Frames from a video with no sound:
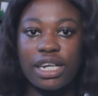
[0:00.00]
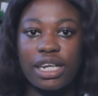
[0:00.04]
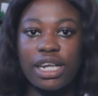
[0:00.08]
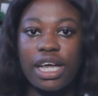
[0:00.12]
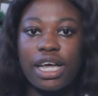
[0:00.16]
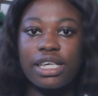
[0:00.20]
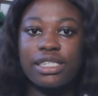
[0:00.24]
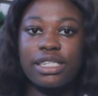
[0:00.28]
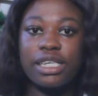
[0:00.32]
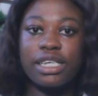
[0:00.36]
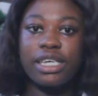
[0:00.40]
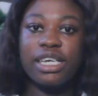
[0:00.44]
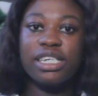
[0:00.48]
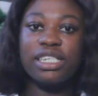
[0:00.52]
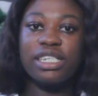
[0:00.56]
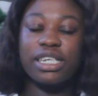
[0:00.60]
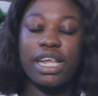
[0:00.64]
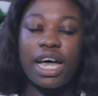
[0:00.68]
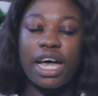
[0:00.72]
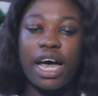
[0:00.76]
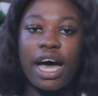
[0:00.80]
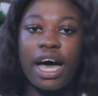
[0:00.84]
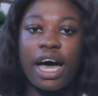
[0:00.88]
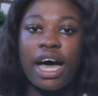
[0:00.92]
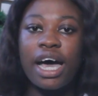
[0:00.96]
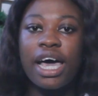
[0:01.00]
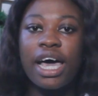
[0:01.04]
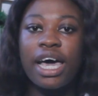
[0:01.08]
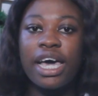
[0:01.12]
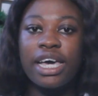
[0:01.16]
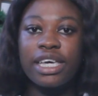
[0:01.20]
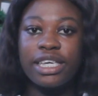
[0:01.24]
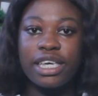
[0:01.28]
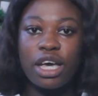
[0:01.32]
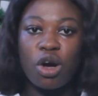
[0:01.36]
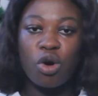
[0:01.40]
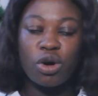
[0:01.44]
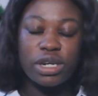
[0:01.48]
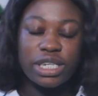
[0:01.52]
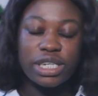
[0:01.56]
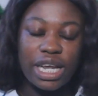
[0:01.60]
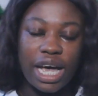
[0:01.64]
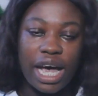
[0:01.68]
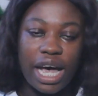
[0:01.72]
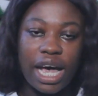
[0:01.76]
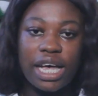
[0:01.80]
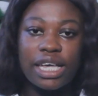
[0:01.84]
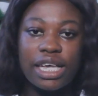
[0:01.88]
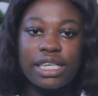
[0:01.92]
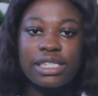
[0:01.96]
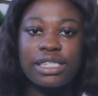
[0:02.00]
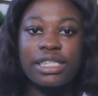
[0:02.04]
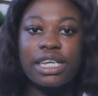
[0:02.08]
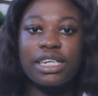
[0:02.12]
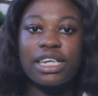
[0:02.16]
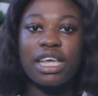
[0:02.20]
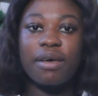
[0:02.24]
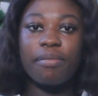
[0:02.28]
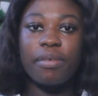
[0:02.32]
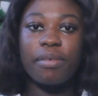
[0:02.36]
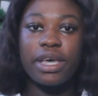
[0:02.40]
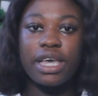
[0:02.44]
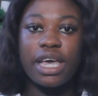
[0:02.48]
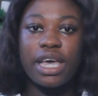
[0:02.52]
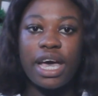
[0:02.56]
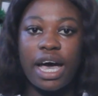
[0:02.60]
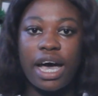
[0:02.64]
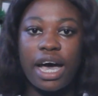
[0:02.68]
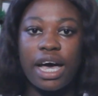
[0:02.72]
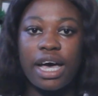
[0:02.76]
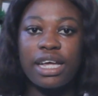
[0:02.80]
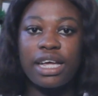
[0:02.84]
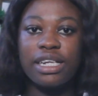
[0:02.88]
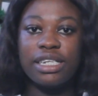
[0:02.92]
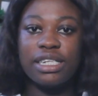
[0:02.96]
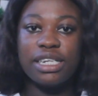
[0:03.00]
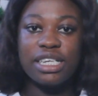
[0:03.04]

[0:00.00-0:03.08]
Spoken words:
And I say, inna ye oda send ebe ya.